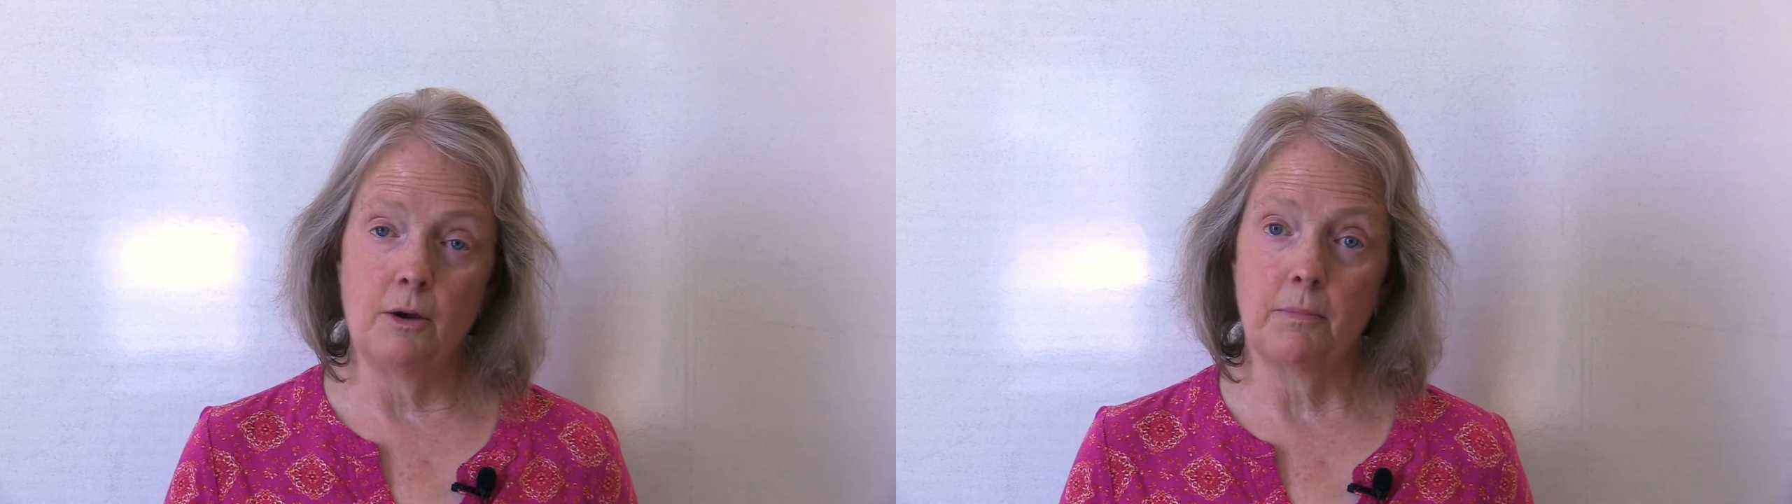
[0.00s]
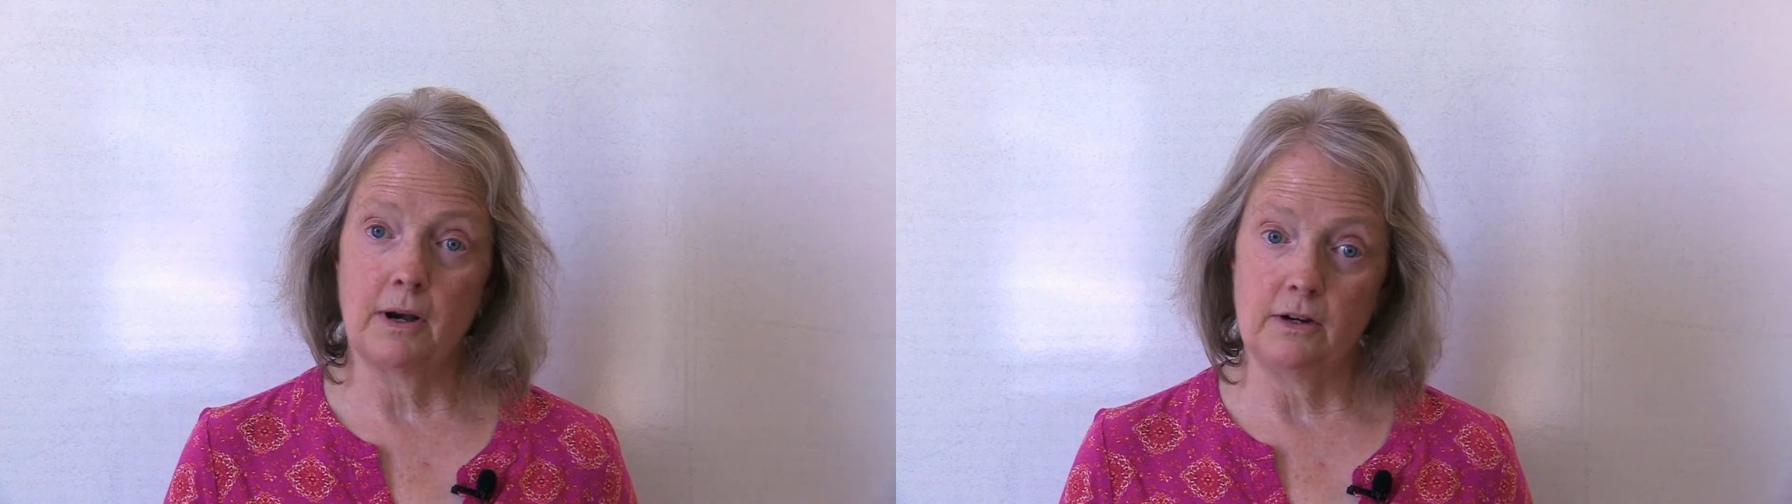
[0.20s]

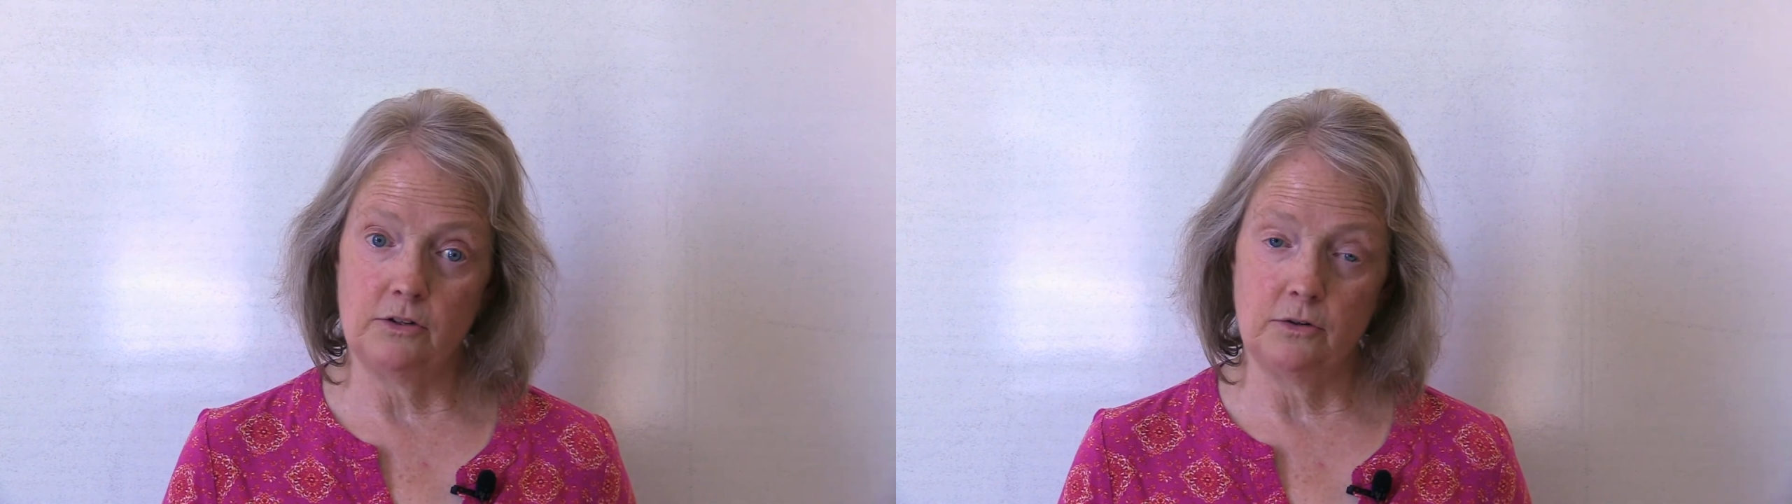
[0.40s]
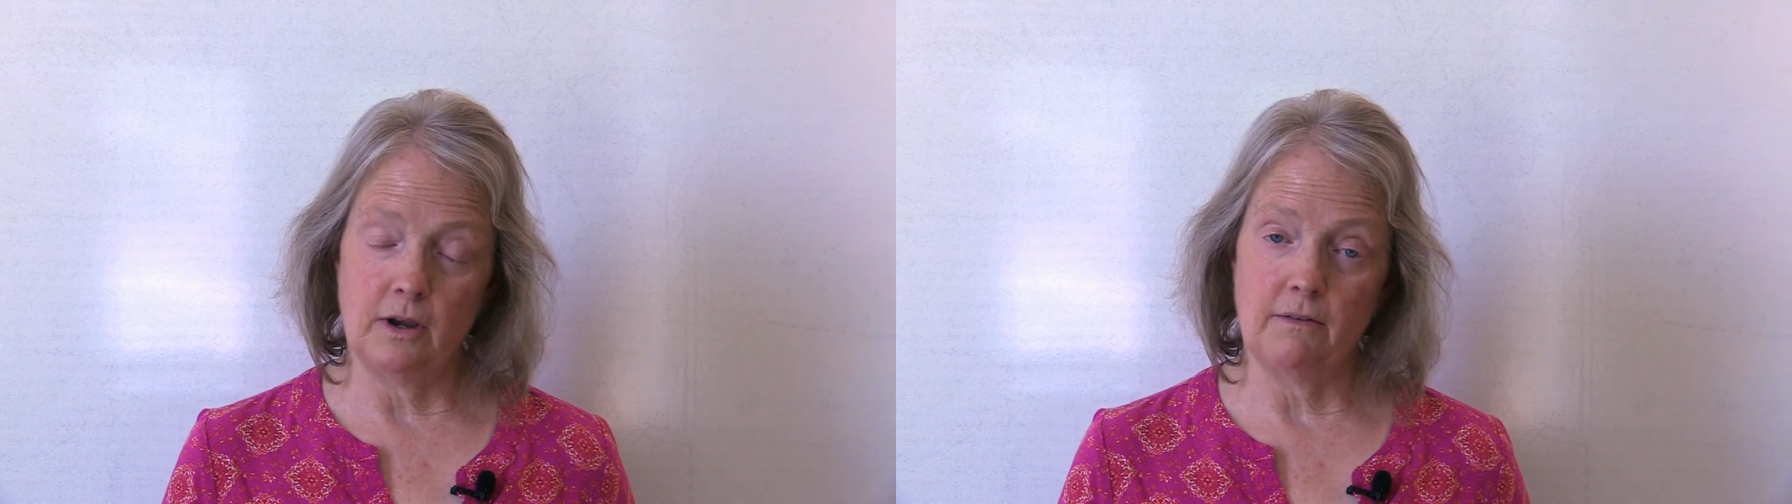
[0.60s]
but I
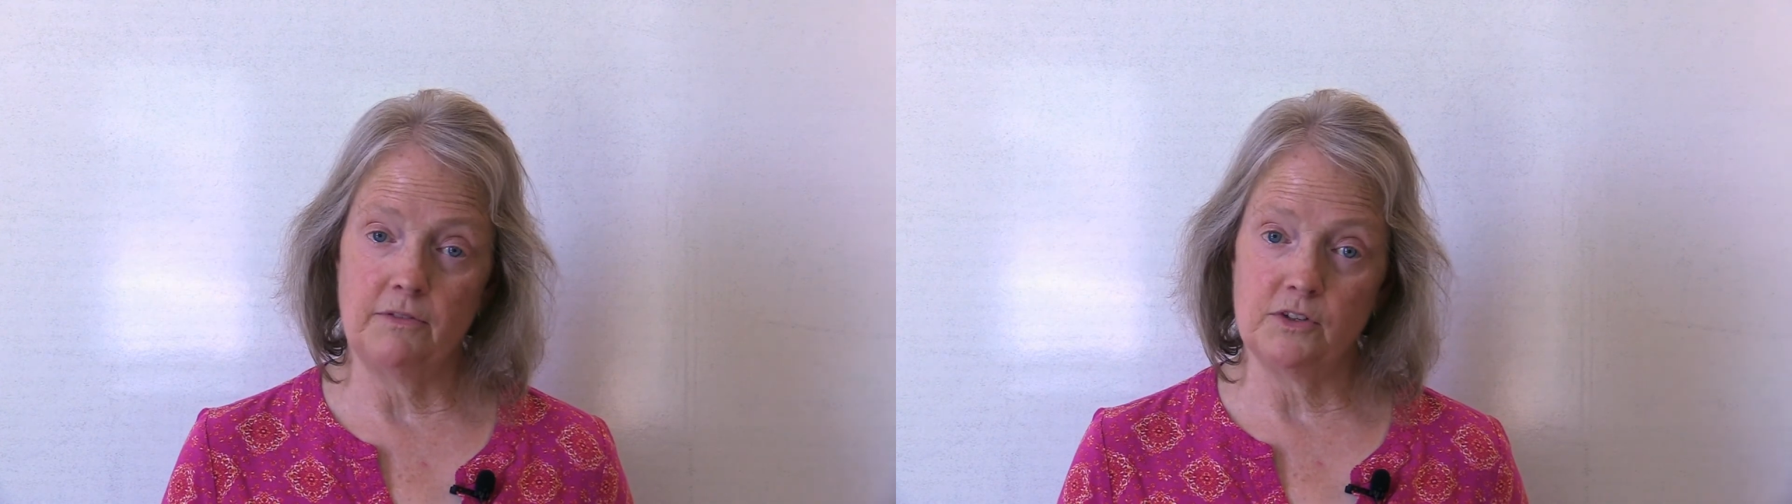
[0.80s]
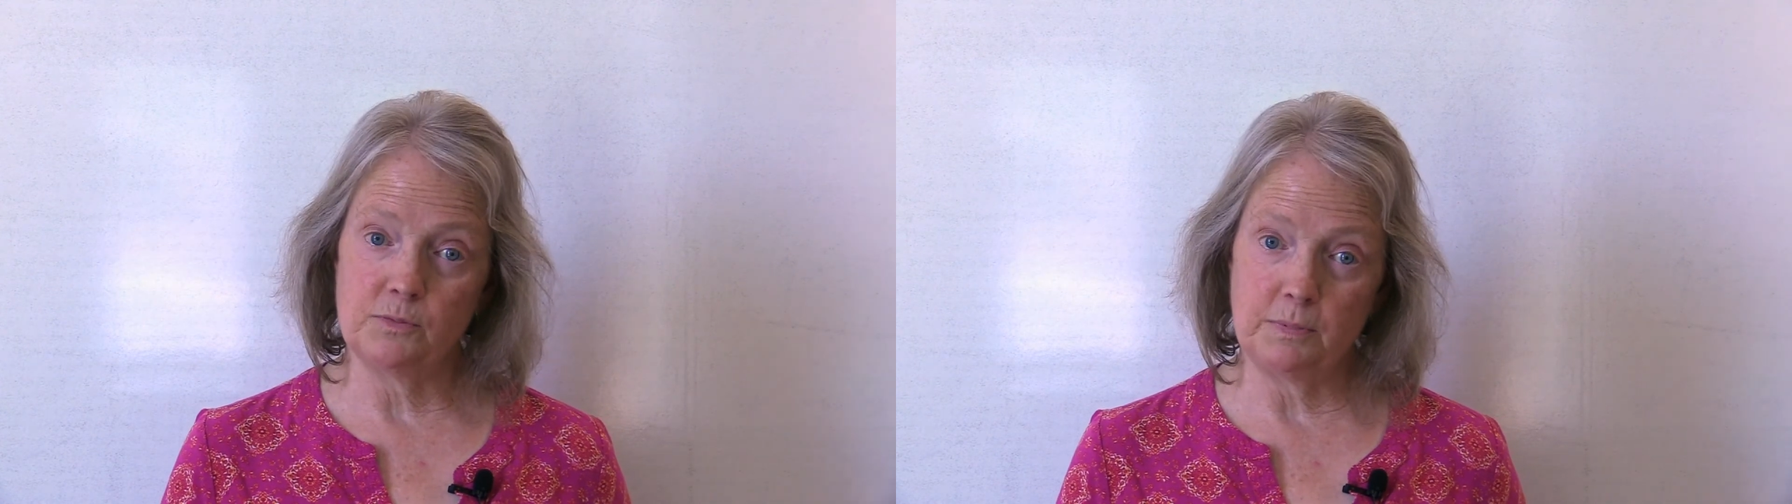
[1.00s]
do have
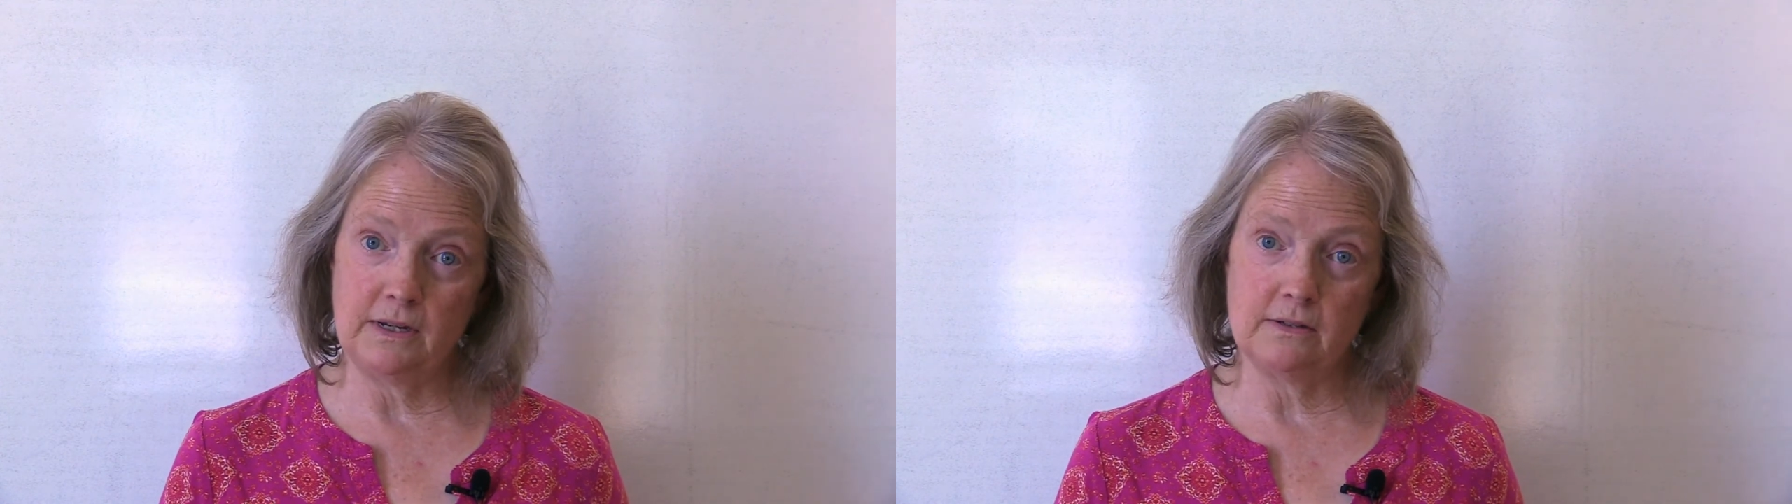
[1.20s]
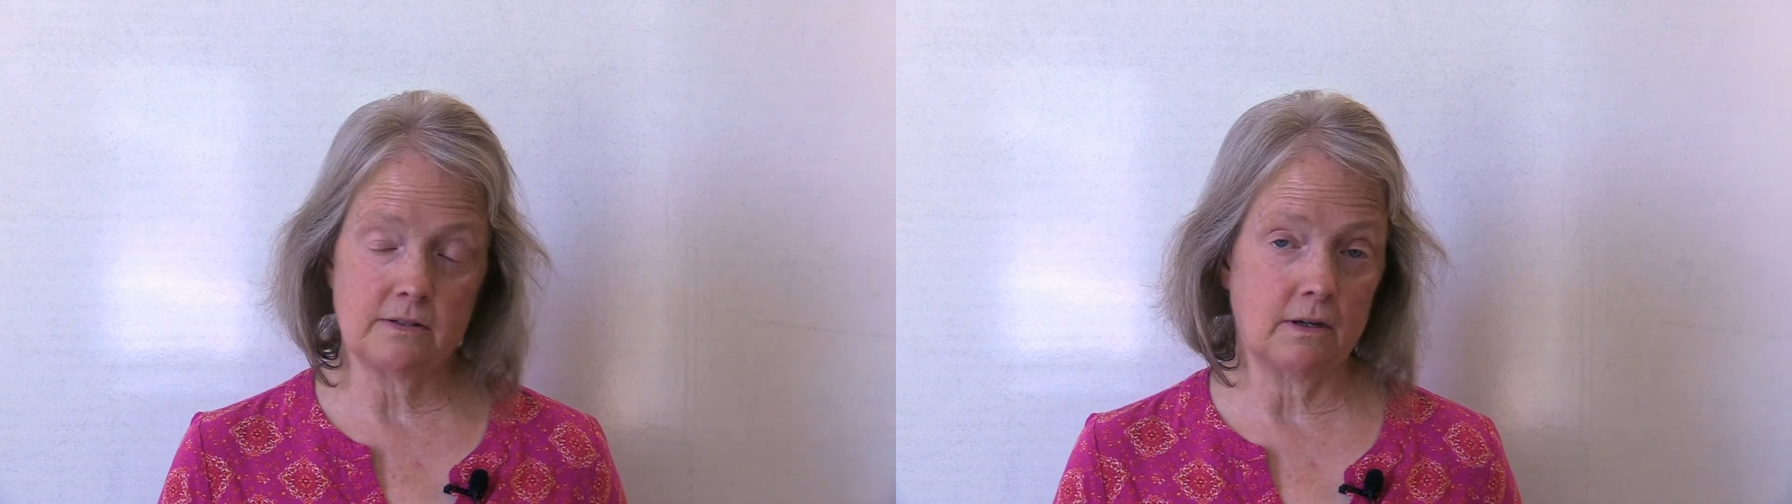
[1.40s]
this
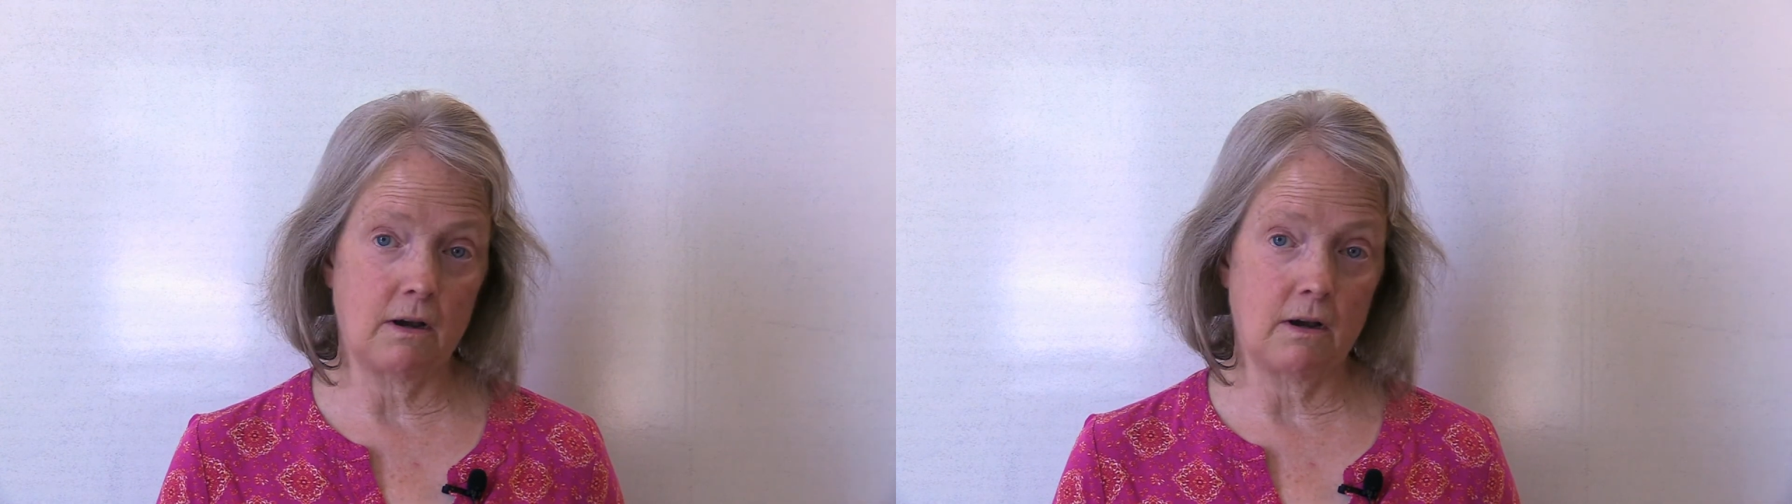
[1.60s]
peace that